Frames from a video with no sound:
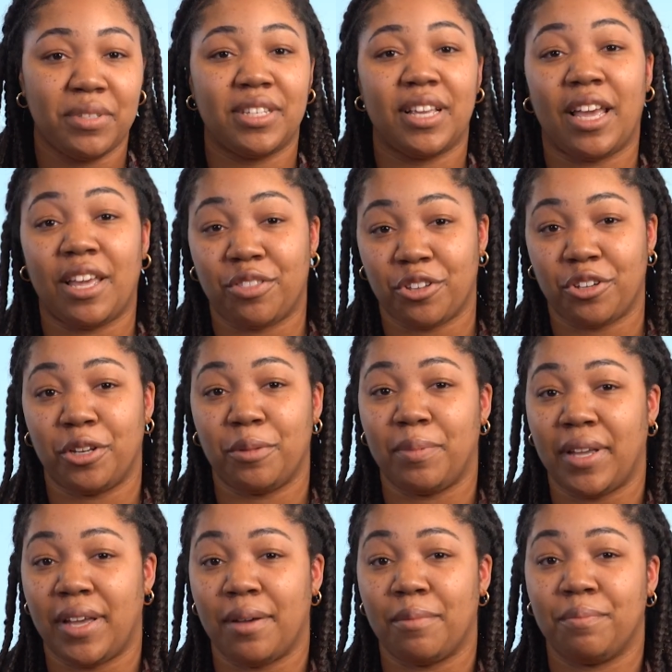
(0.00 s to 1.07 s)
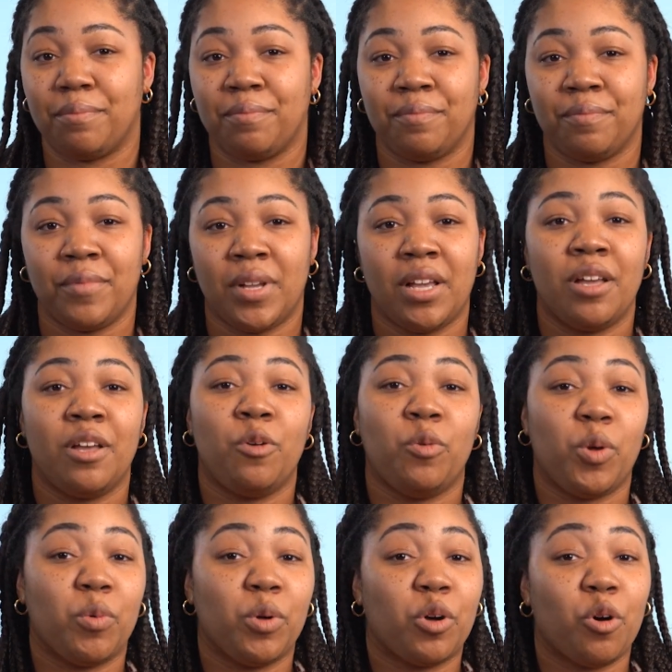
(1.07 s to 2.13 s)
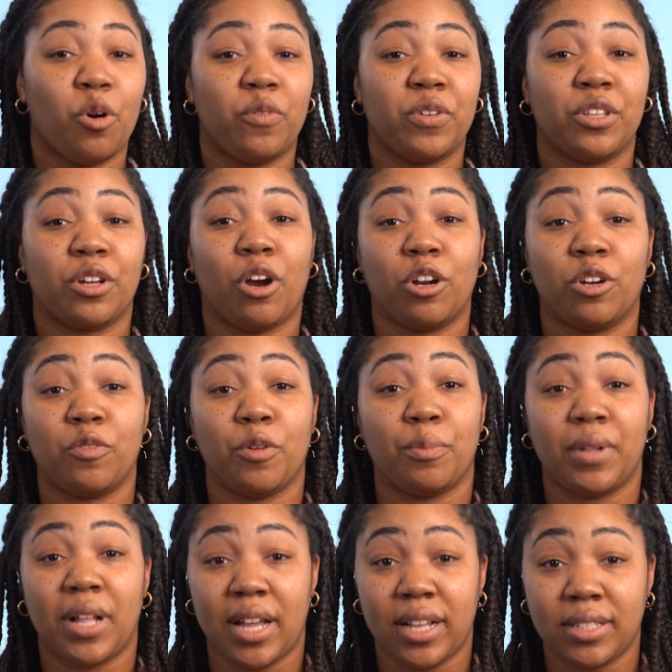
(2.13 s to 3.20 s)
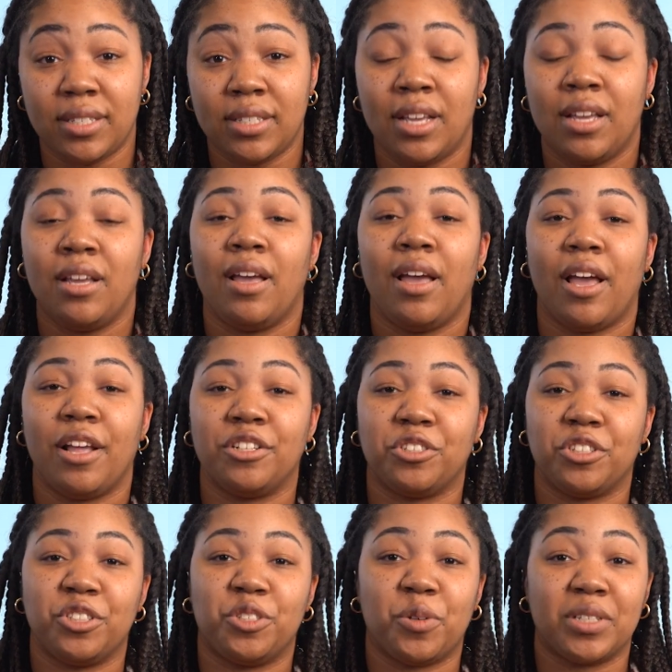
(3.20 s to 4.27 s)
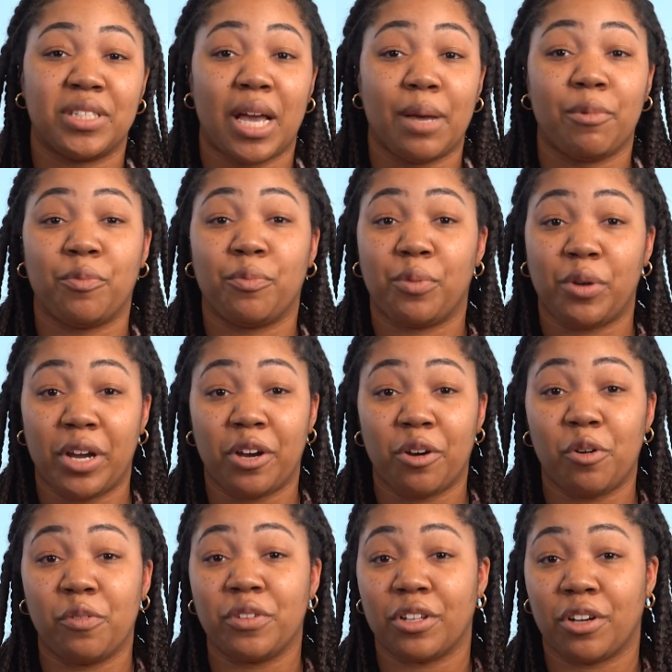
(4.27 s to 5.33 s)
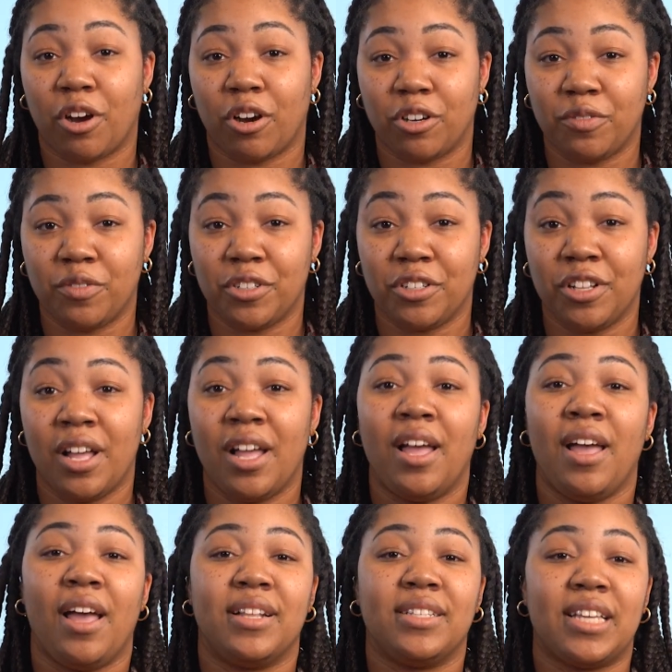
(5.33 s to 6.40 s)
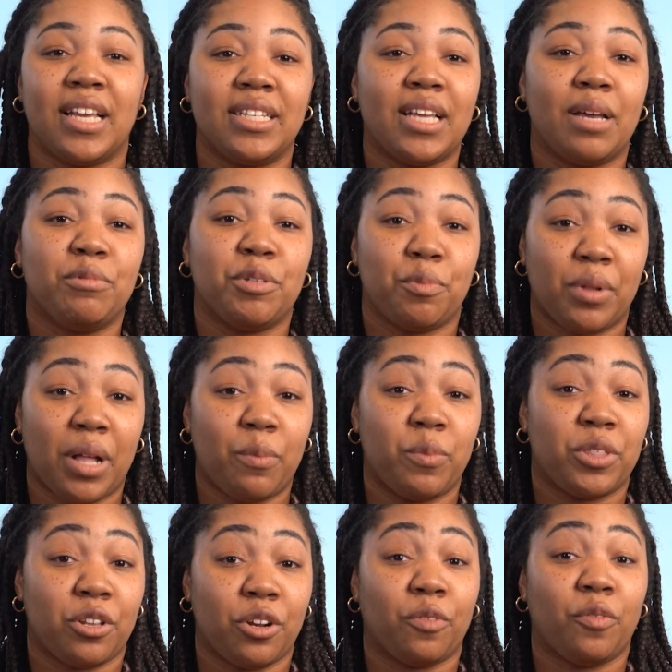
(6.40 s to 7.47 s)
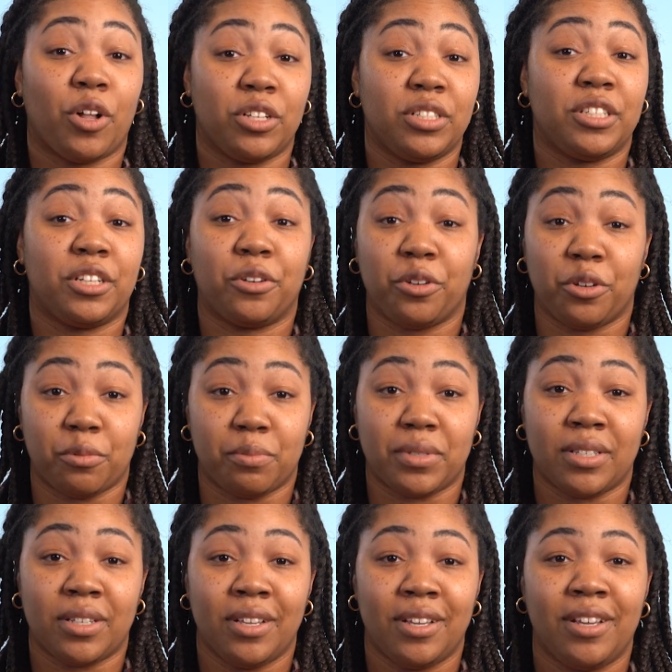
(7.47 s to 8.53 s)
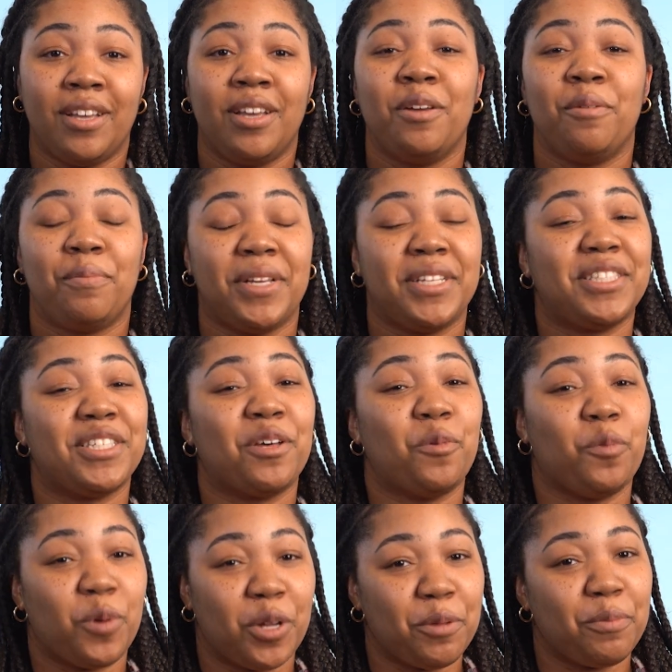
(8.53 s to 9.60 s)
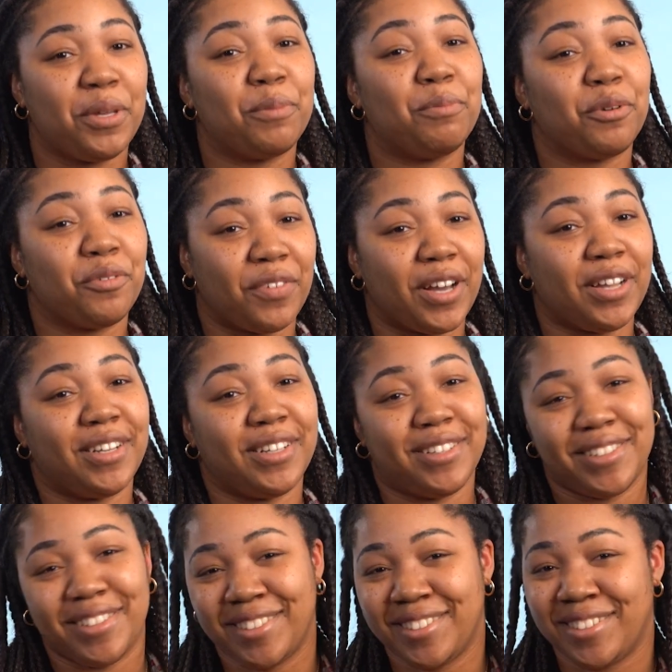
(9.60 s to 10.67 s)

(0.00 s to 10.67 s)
to 8:30 p.m. We will go over the carnival plans, enter into a time of prayer over the carnival, and take time to plan within our volunteer groups. Pizza will be provided.